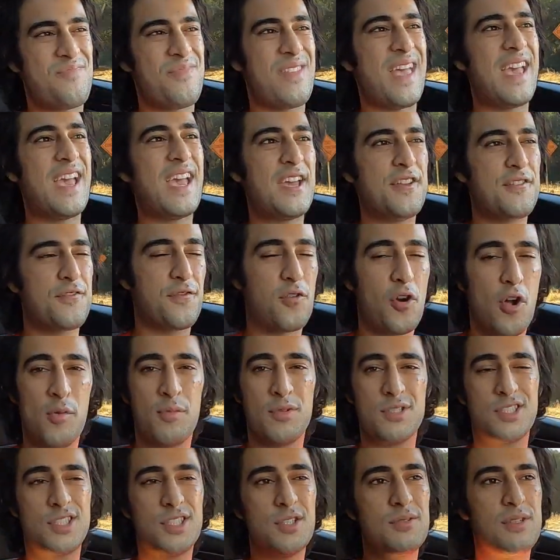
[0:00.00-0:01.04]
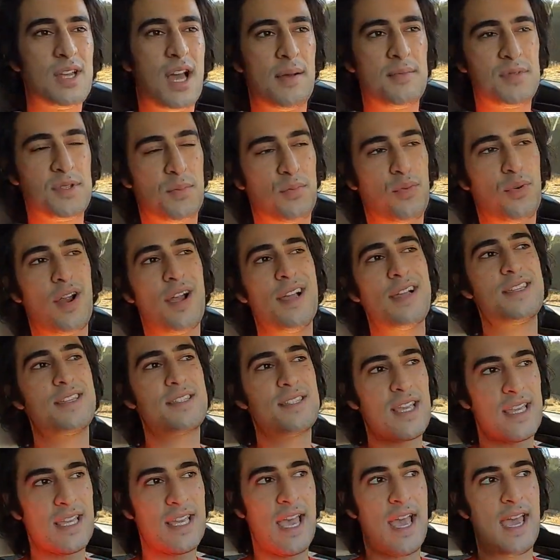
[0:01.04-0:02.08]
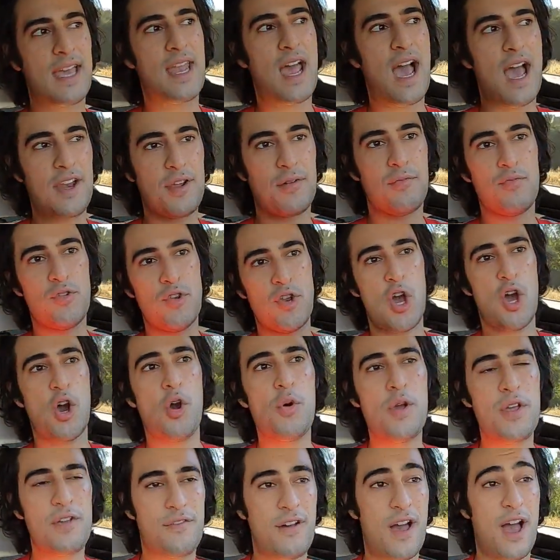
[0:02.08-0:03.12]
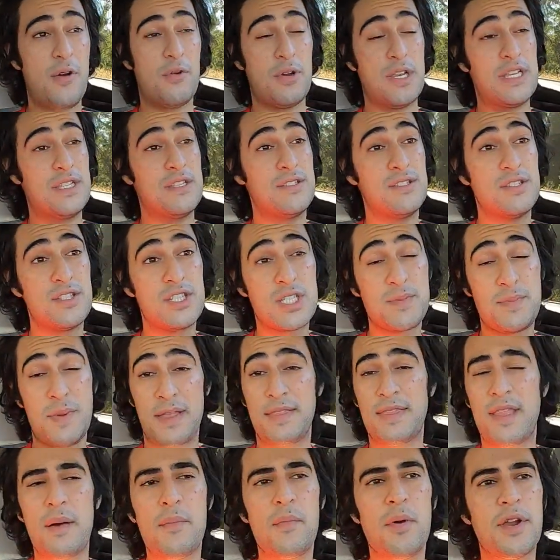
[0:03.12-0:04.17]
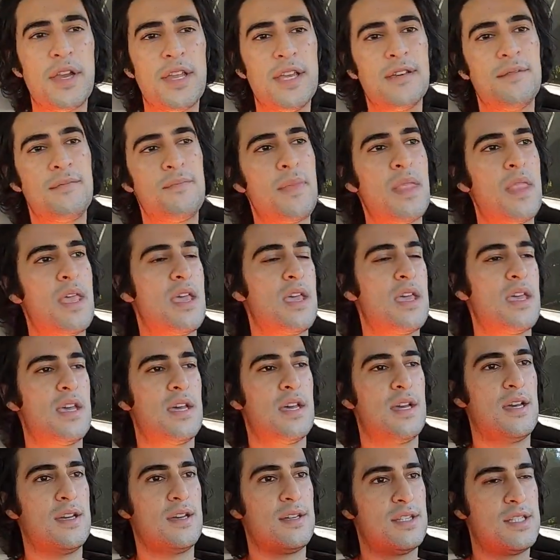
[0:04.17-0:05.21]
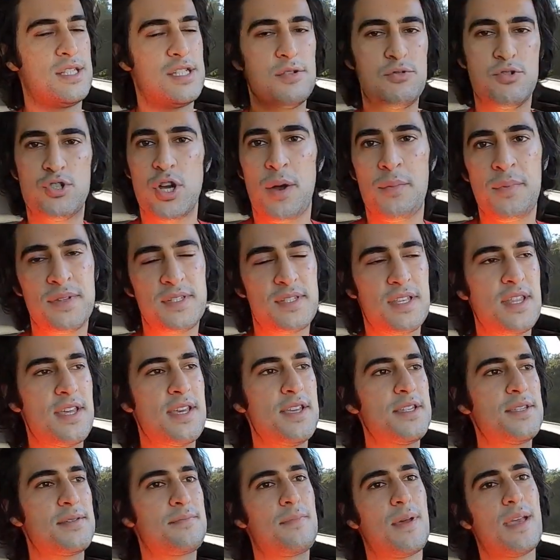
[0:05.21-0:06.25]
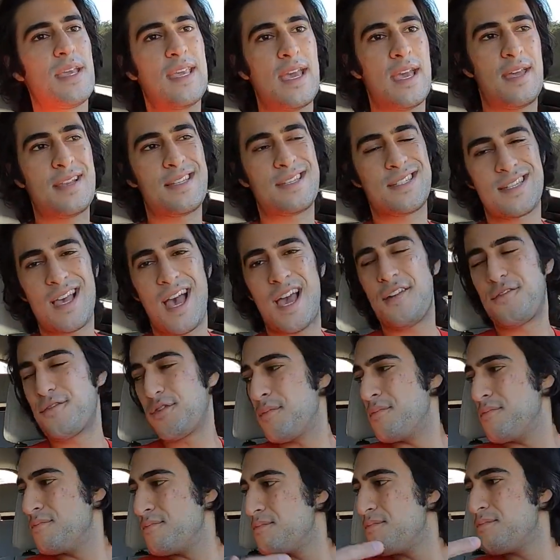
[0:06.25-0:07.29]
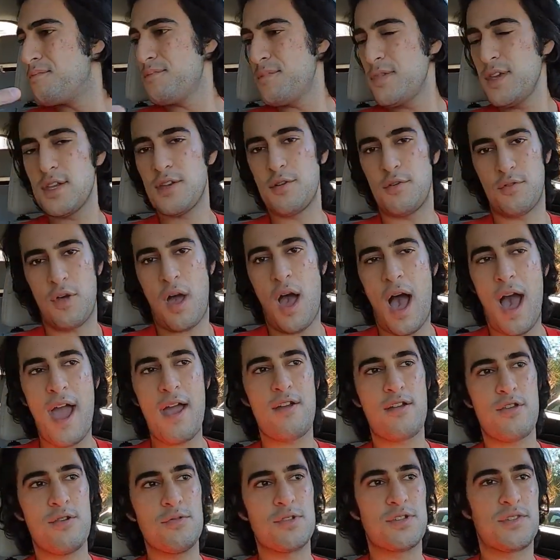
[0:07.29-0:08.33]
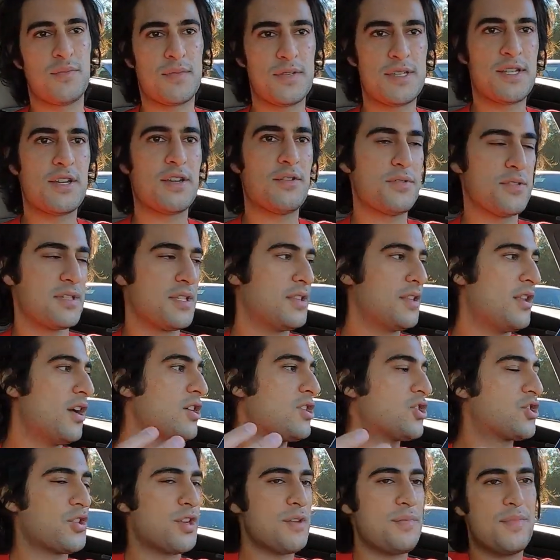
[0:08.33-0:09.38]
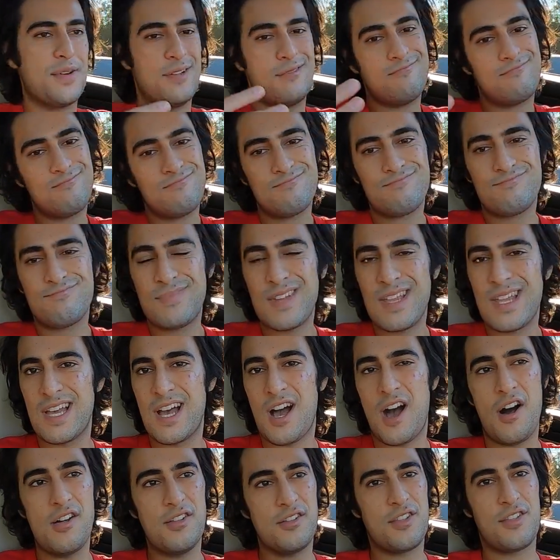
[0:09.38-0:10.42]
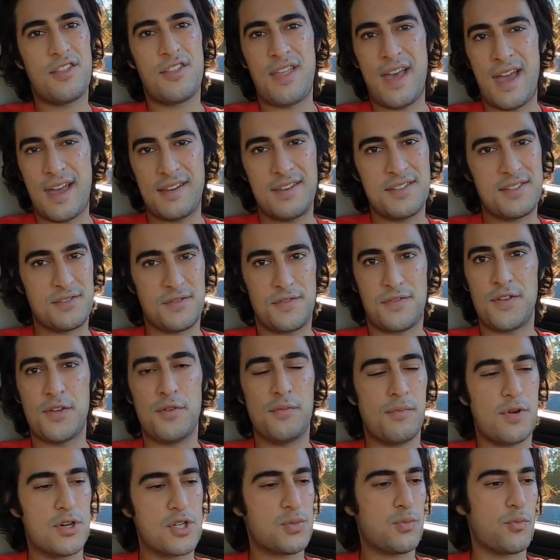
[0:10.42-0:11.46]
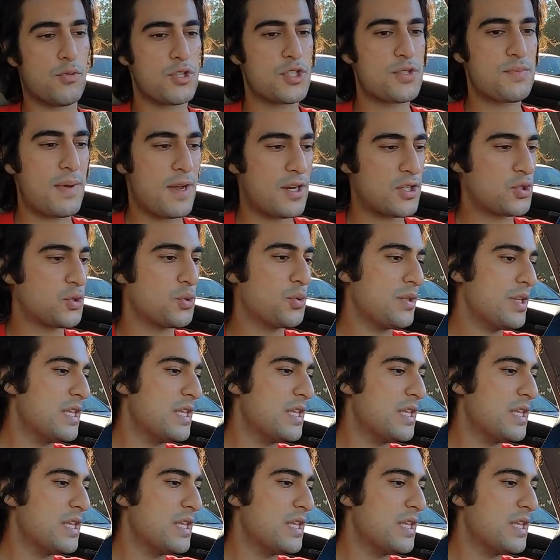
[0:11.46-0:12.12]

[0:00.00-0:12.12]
And for almost 2 times the price, again, I don't know if I would spend that money to jump into this. Again, aside from, you know, the higher use of materials and luxury, but other than that, it doesn't feel much more special.